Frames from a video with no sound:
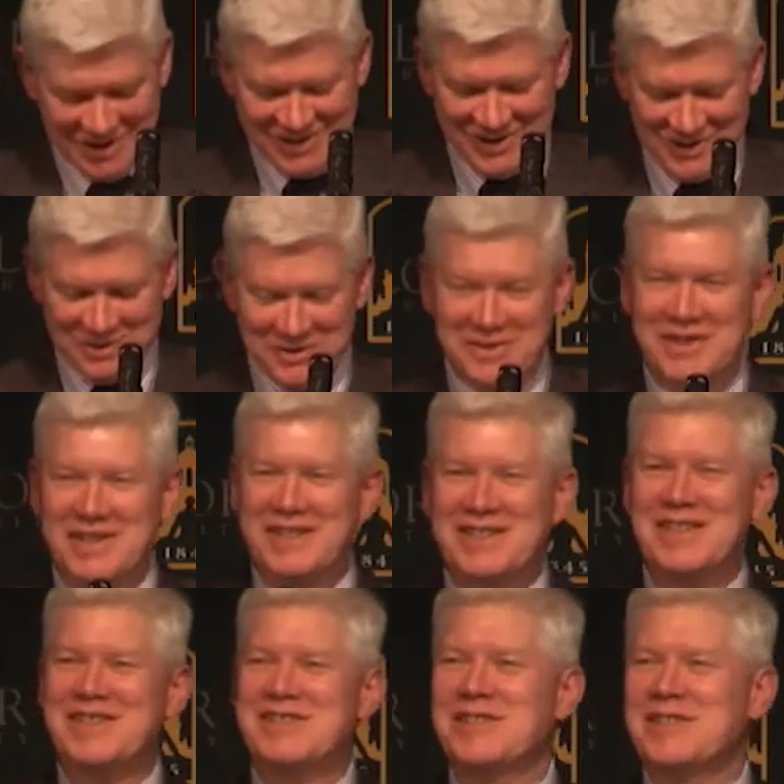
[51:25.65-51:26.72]
They don't see that in
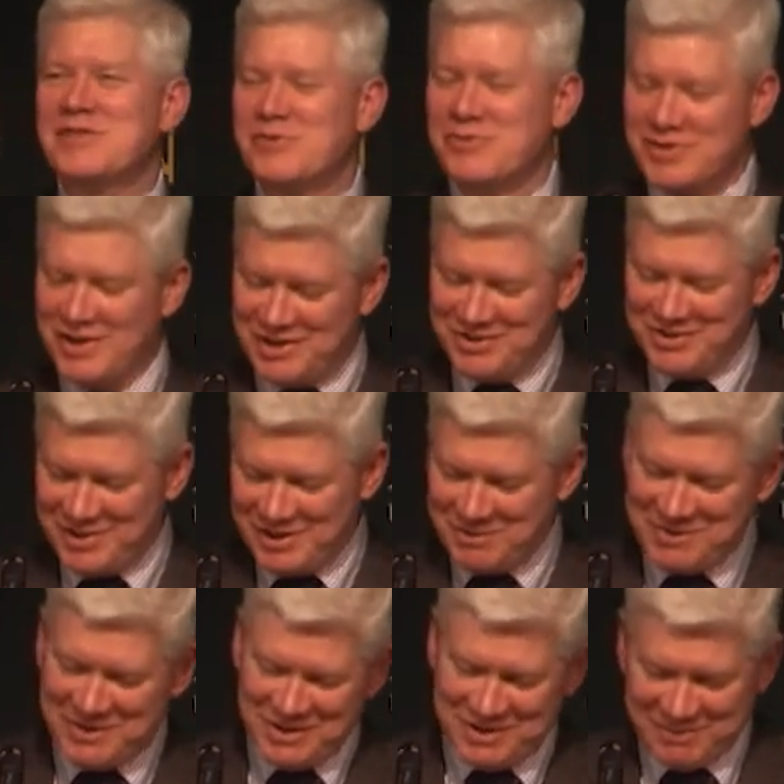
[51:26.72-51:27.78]
any sense of reductio ad
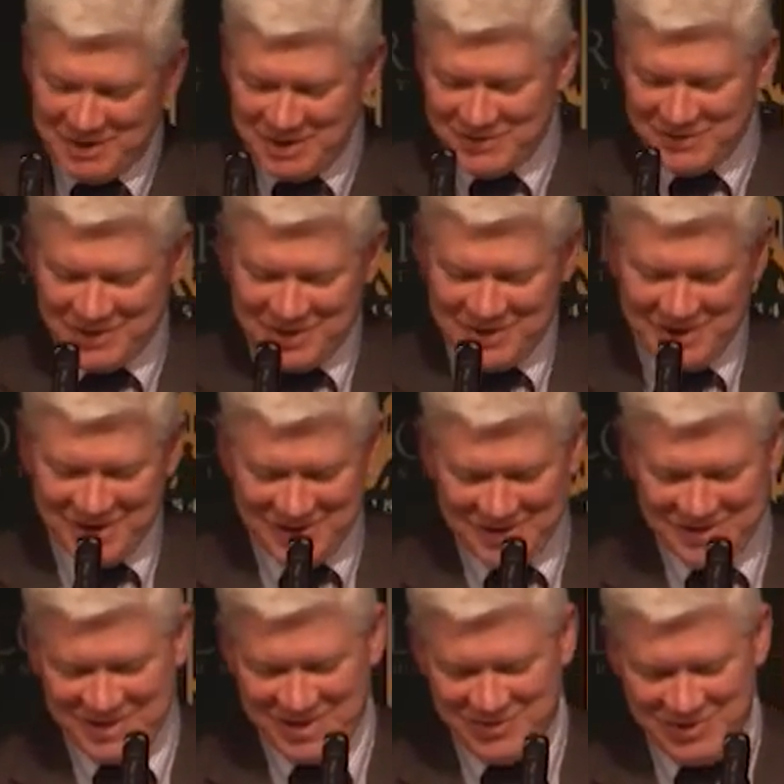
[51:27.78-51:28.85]
absurdum. That's fine, yeah,
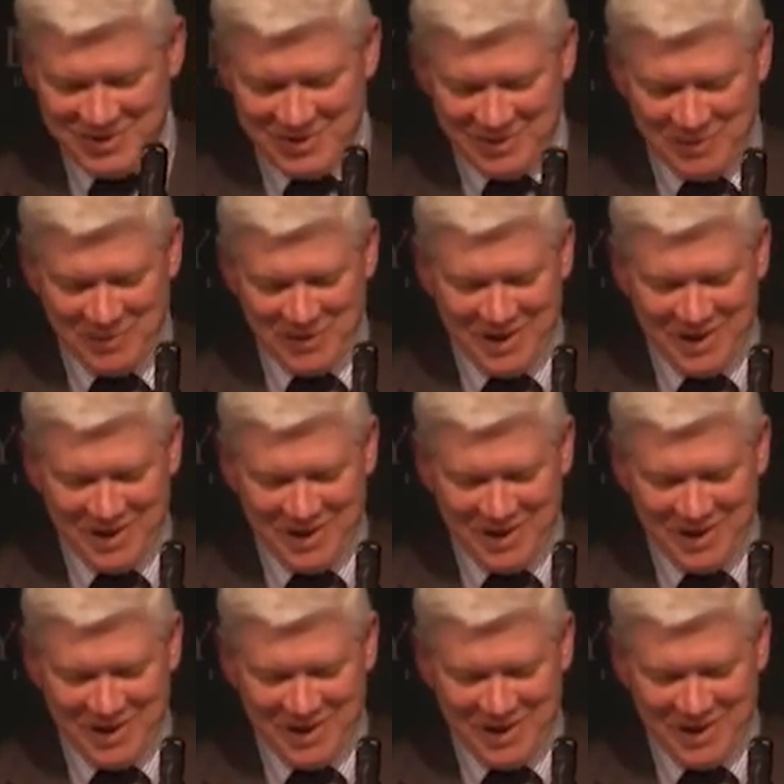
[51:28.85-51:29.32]
let's get rid of them.